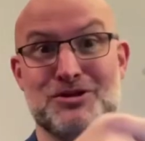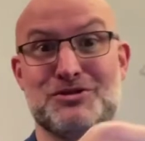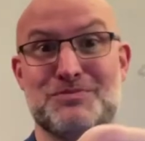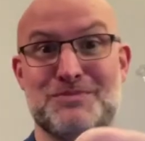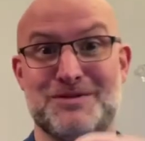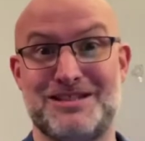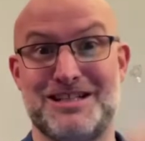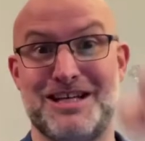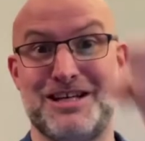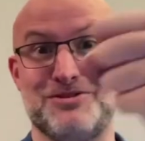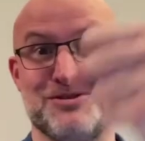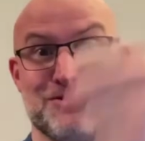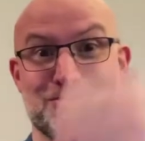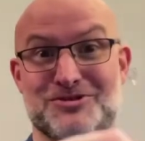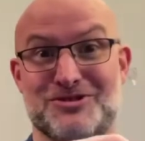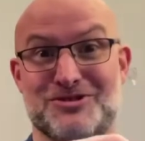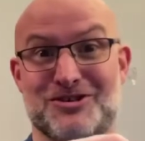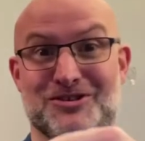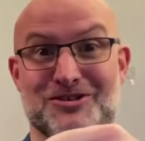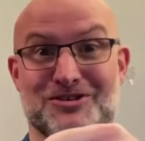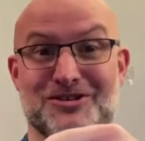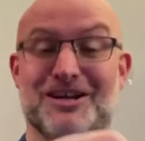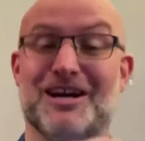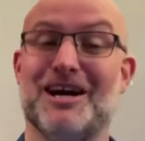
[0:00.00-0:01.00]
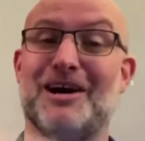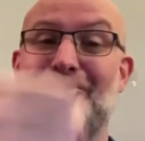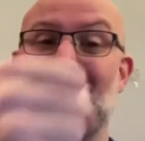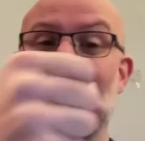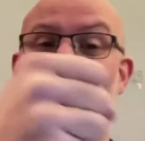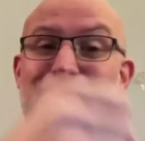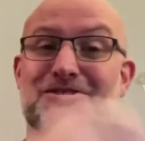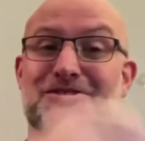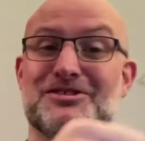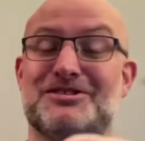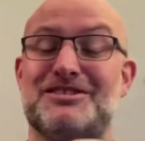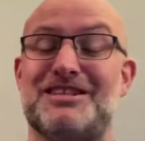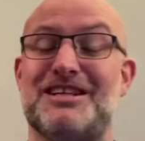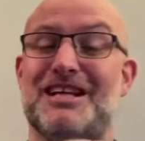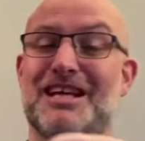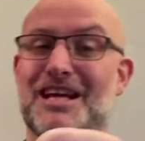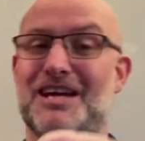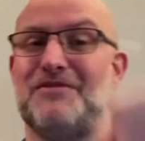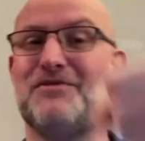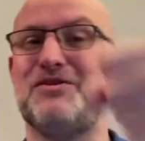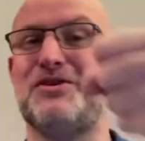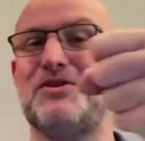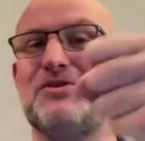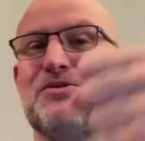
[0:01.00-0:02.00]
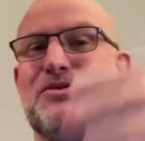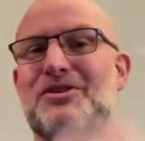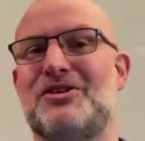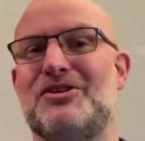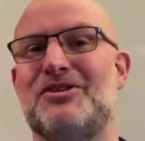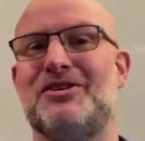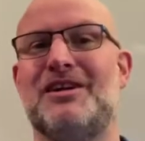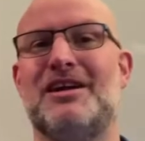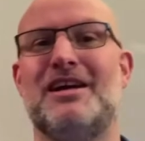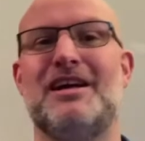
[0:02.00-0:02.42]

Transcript: potato song, I'm going to see if you can